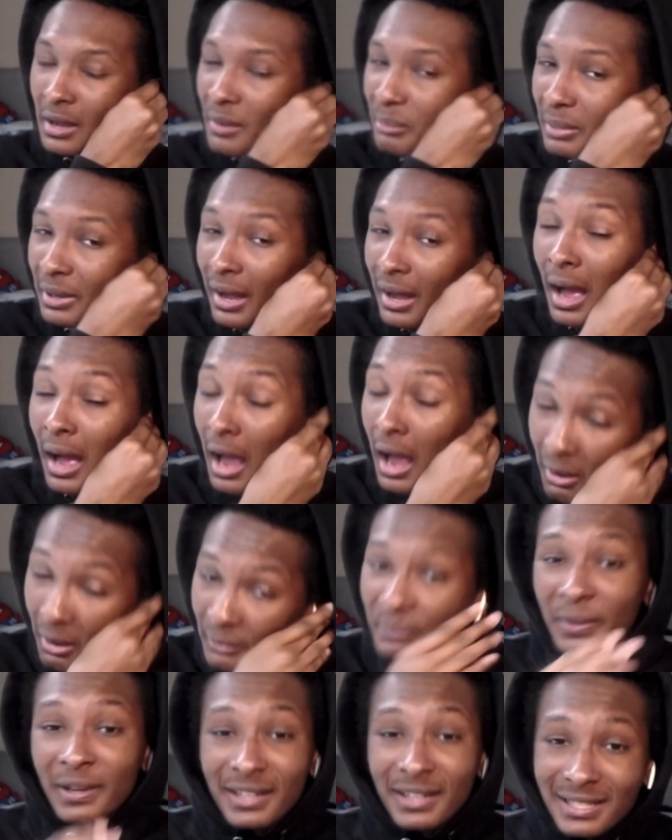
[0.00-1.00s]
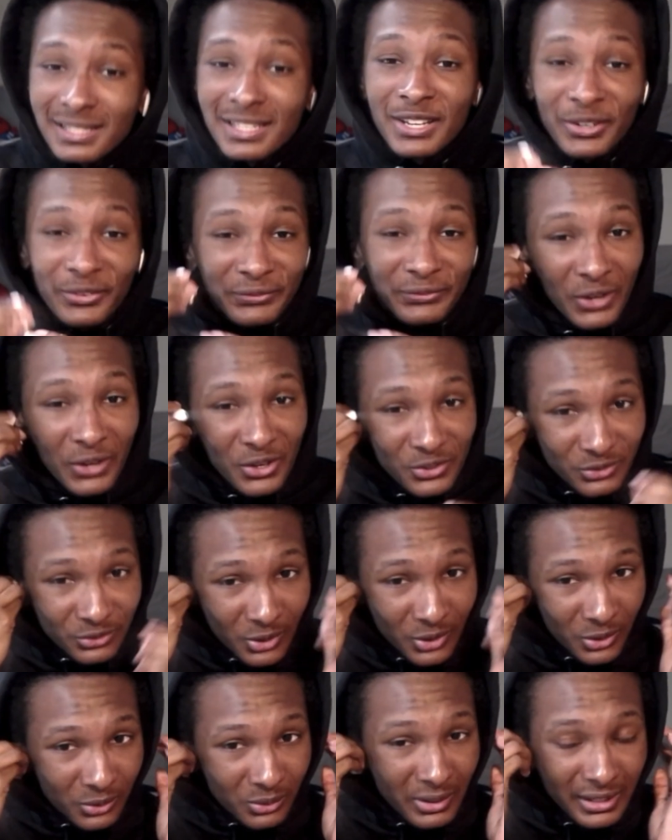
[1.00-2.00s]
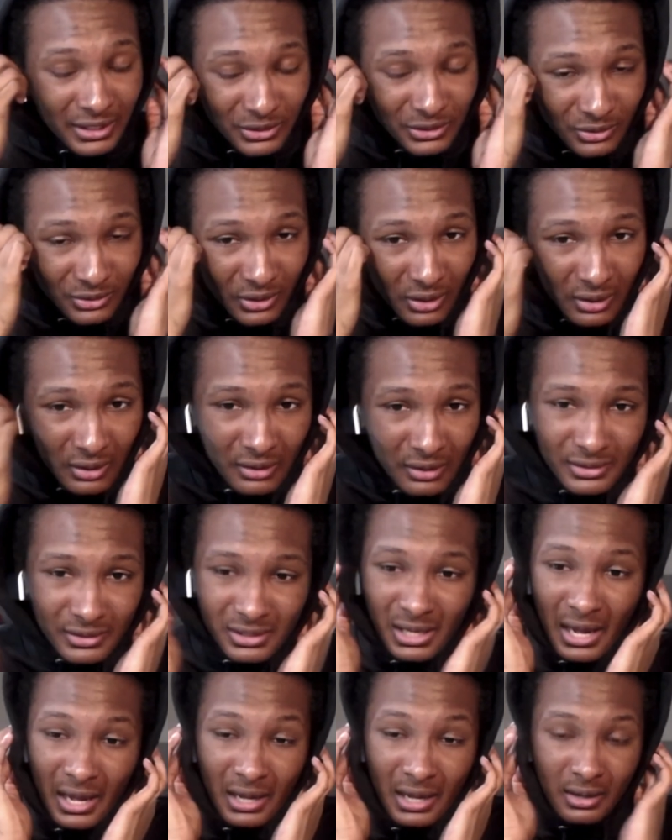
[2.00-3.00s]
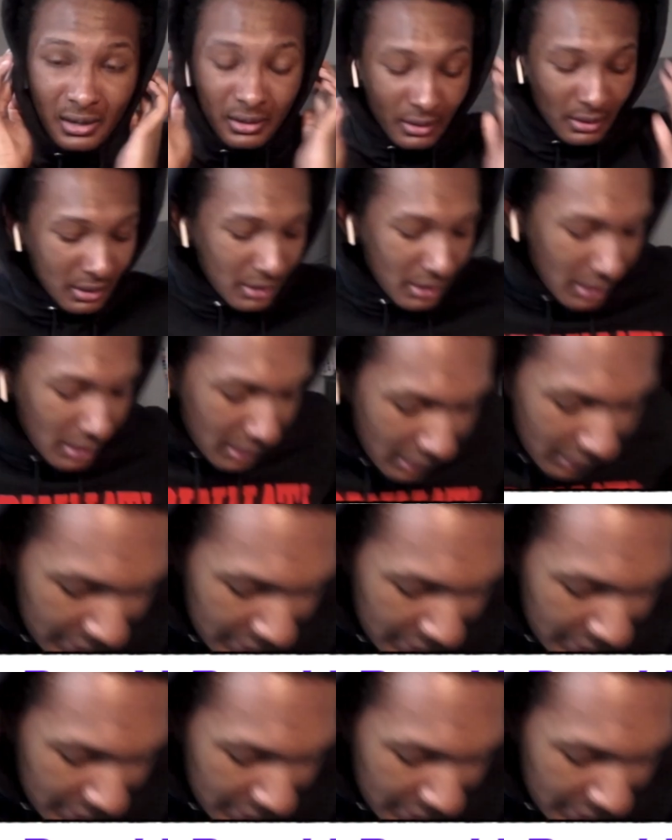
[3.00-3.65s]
But I'm going to pin these earphones real quick. You know what I'm saying? And